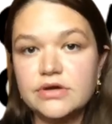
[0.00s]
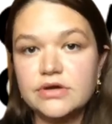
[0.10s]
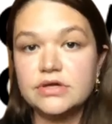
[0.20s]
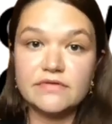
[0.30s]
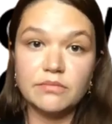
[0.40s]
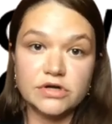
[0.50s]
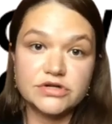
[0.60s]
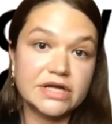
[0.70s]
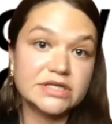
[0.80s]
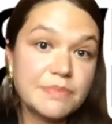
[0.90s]
give them more
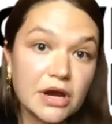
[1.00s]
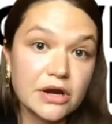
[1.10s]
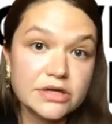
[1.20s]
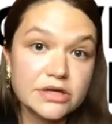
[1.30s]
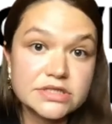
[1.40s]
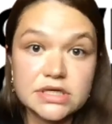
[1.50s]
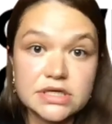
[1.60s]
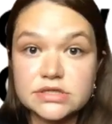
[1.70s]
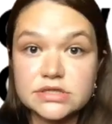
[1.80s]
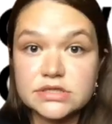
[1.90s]
transparency into
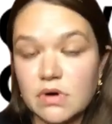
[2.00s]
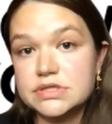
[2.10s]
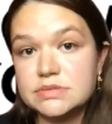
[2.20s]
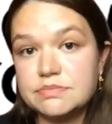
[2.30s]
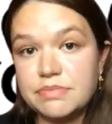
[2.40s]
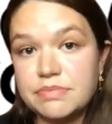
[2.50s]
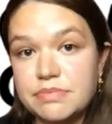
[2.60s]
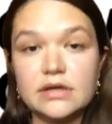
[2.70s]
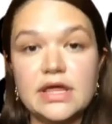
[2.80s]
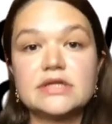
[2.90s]
what was being
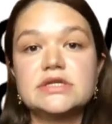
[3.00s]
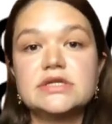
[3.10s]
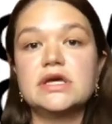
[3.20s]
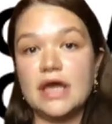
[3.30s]
collected,